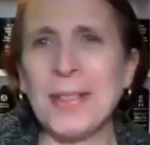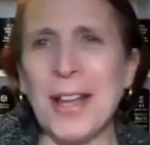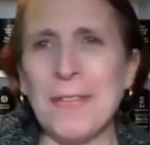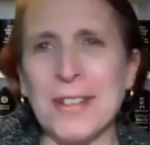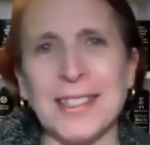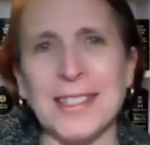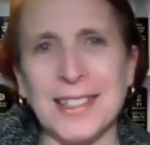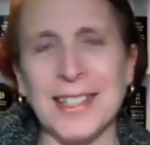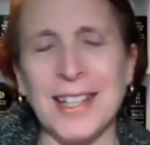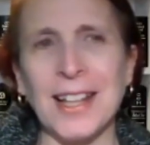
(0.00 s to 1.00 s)

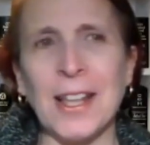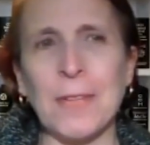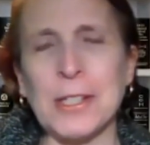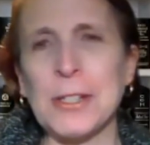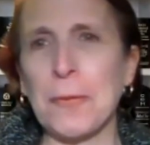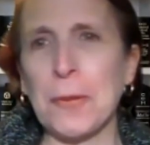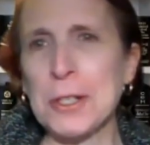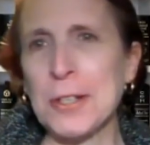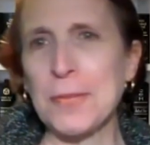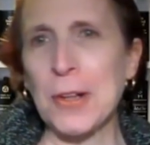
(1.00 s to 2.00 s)
love it. So
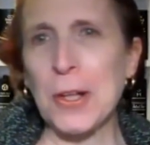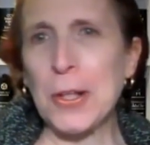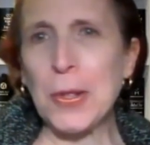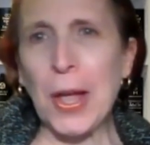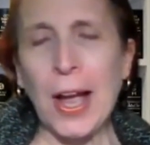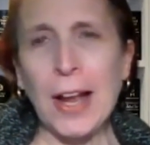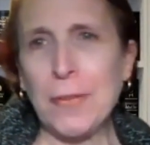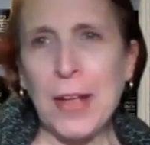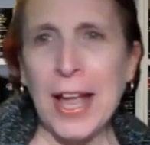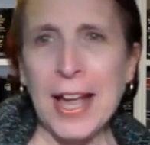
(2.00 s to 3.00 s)
first of all,
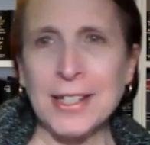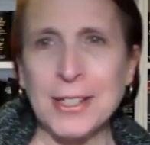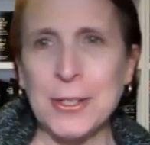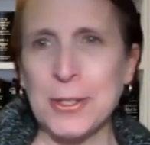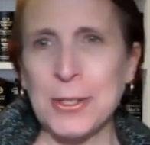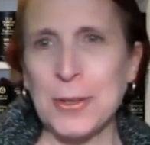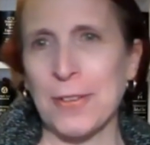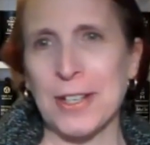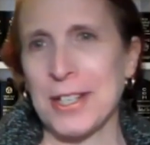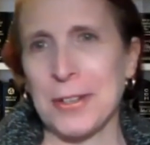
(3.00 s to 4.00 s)
I've had students who have
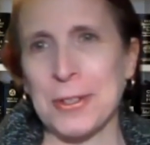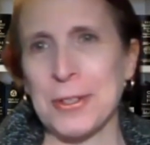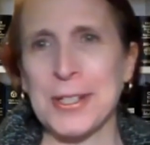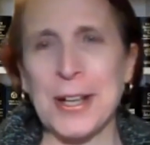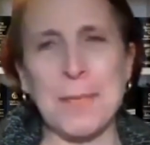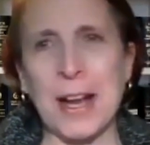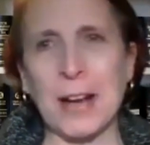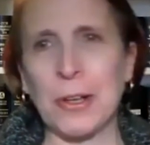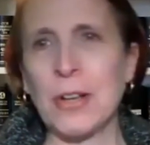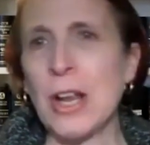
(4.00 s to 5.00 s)
an interior design
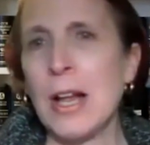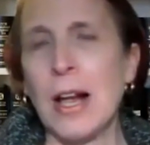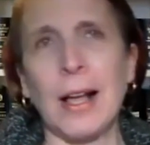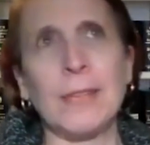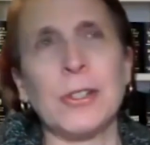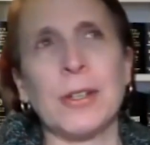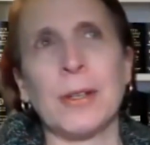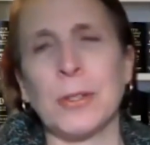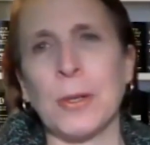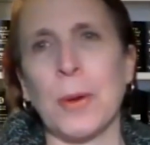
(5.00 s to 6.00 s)
background. I
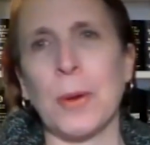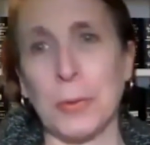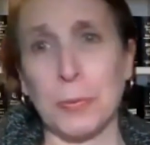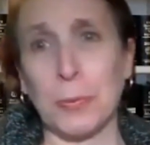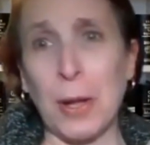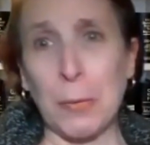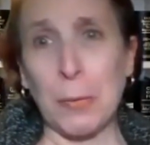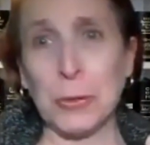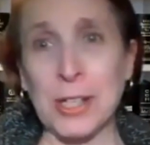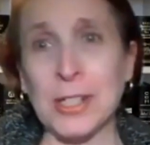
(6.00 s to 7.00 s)
will
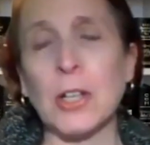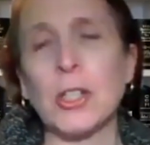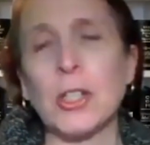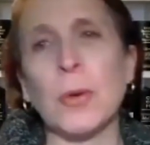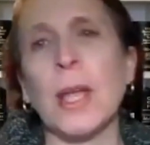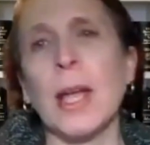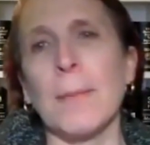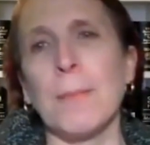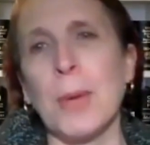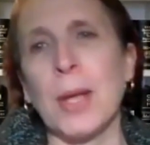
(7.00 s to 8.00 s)
dress a lot too,
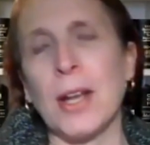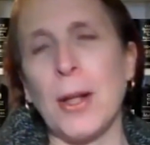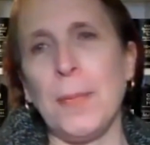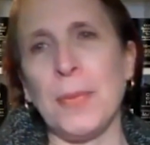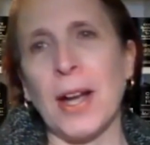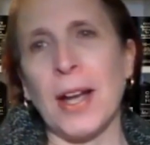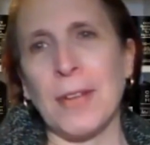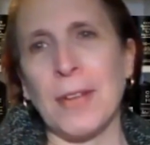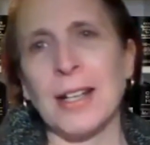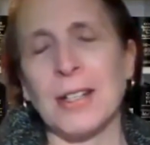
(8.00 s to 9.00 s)
but I've
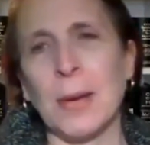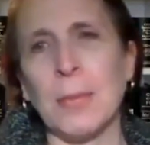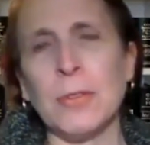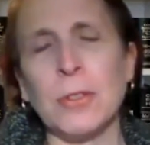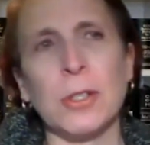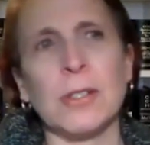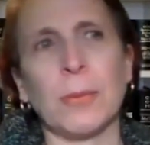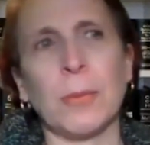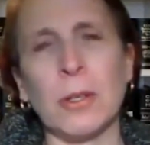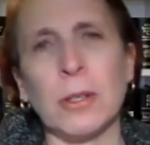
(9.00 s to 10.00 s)
had a number of students
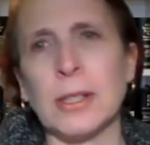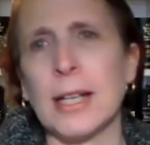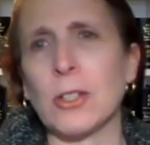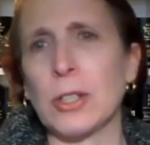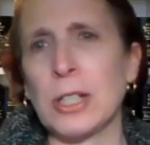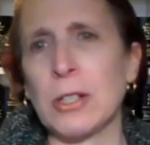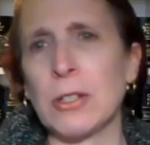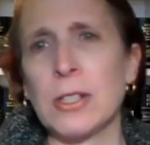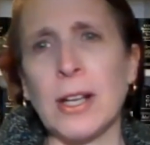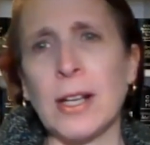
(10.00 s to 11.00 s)
from architecture. Interior
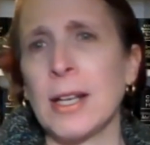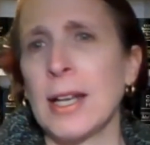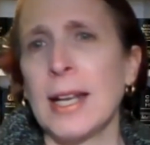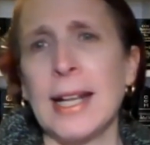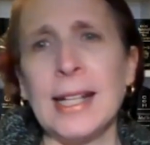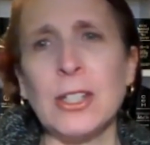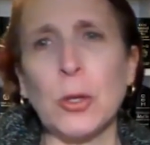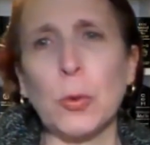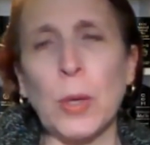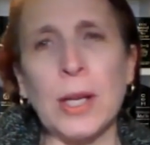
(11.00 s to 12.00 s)
design is a
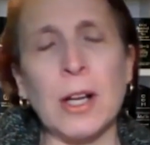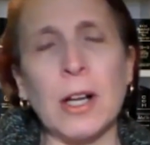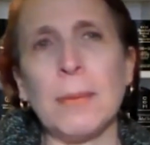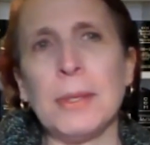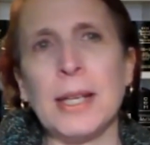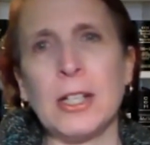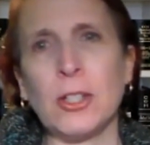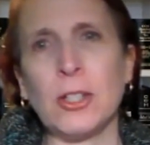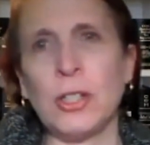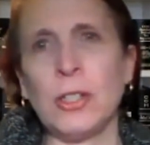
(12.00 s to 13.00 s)
great
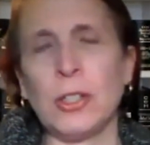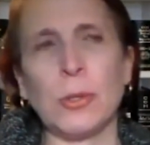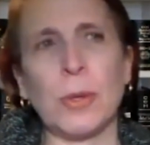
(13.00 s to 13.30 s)
combination to